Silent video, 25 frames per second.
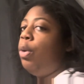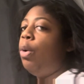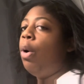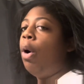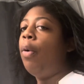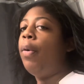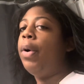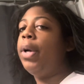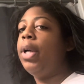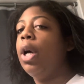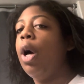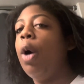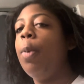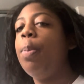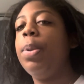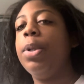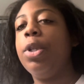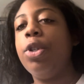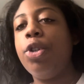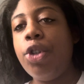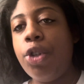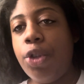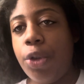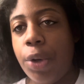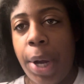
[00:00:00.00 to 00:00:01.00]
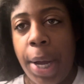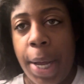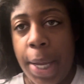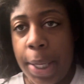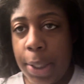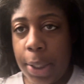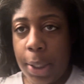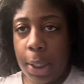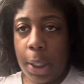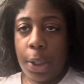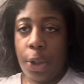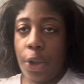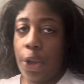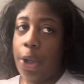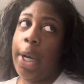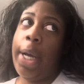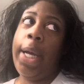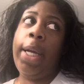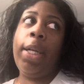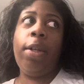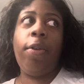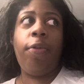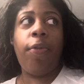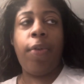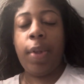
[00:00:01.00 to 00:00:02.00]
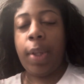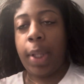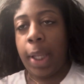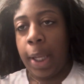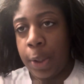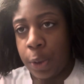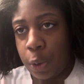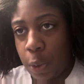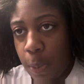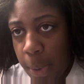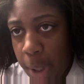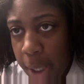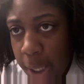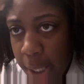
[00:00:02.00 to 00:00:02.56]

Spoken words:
growing up in stress and trying different things with my